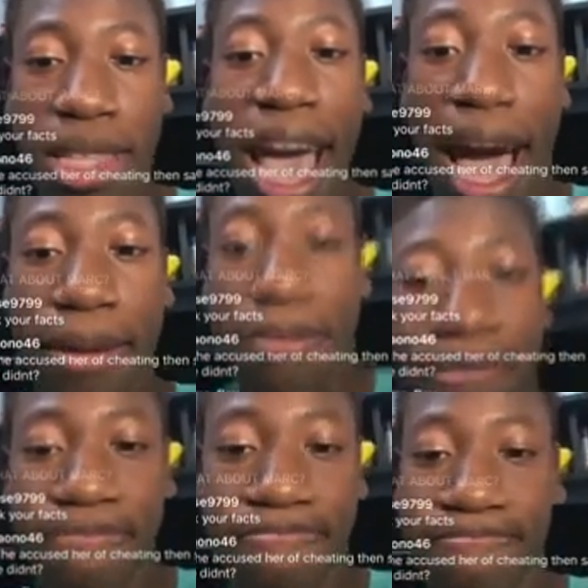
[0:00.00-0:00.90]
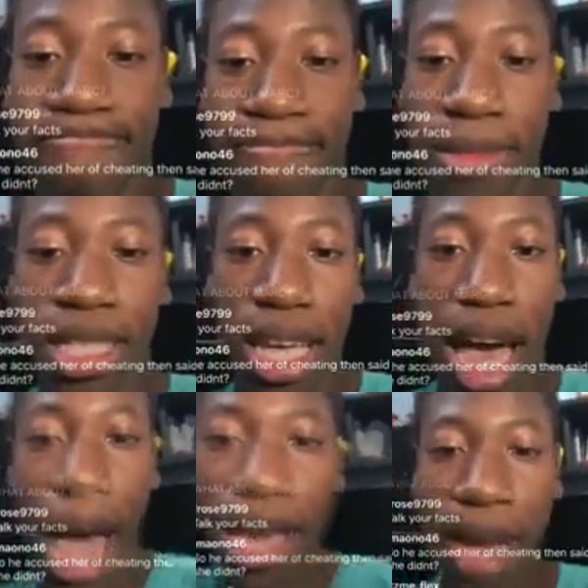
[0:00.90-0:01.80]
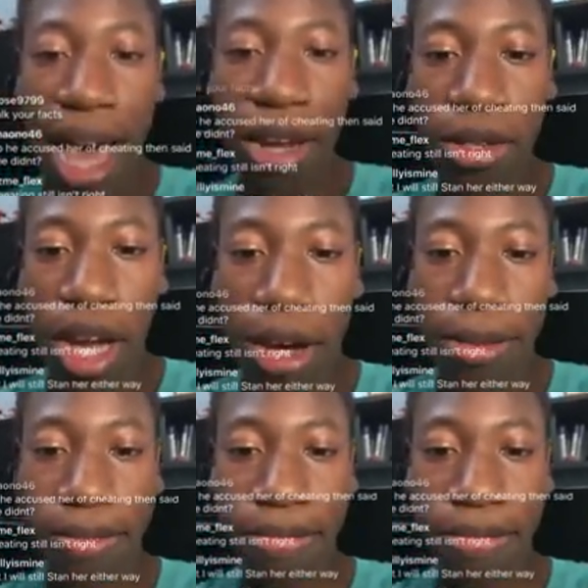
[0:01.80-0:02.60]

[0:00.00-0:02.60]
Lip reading: yeah, I don't know.